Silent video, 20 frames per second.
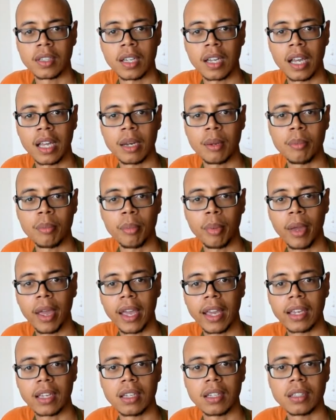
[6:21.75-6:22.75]
I didn't
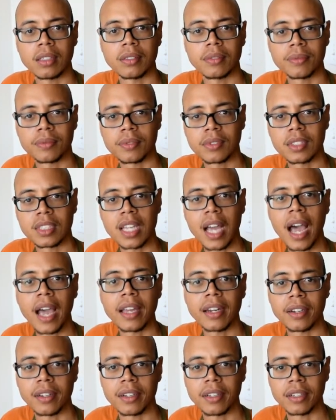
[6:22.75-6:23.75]
pack it
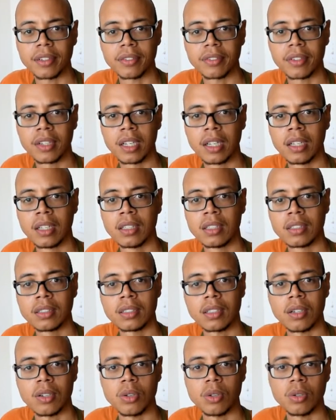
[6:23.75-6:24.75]
tight enough.
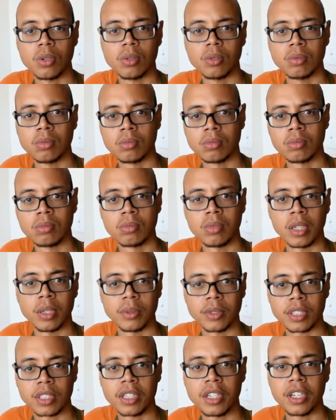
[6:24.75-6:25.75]
So when it
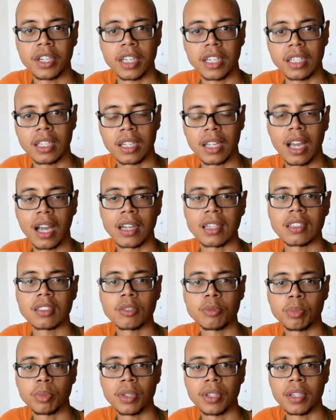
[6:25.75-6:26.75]
was cooking, it kind of
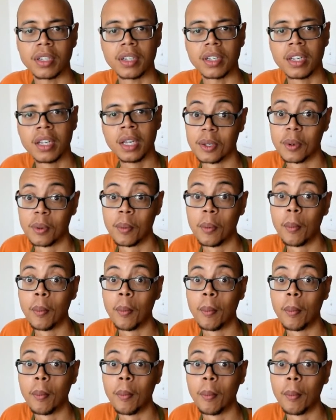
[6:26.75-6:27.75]
split.
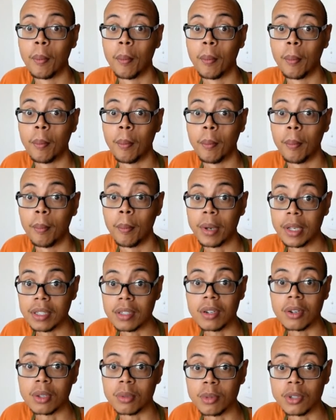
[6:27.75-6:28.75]
But you
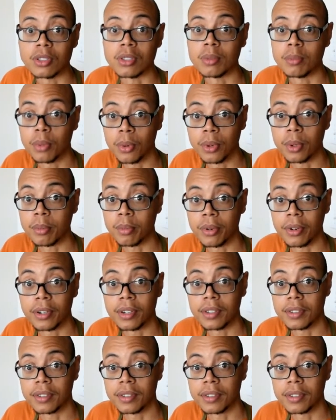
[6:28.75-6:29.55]
know the most important part.